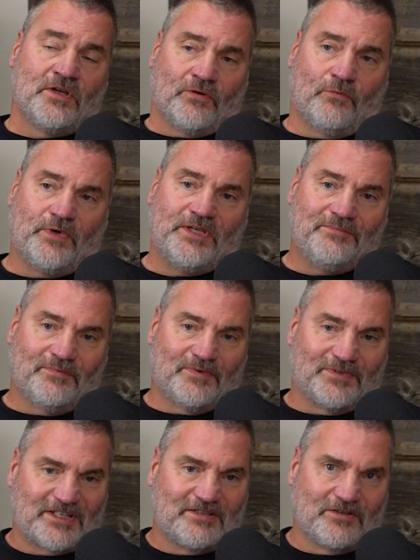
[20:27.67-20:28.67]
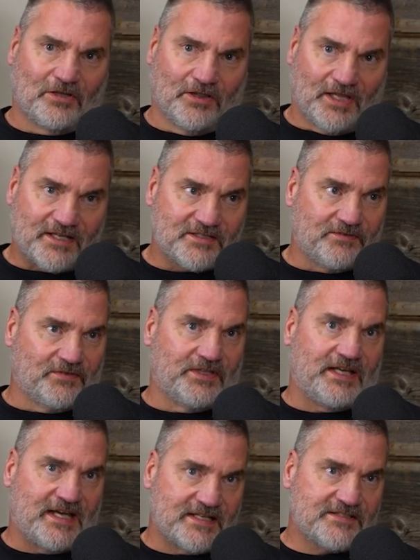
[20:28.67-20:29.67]
We
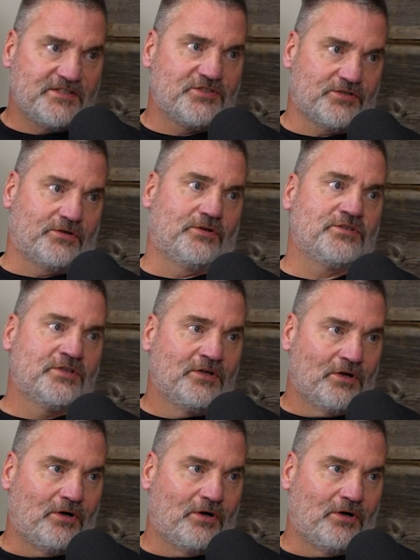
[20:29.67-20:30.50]
collectively, as a church,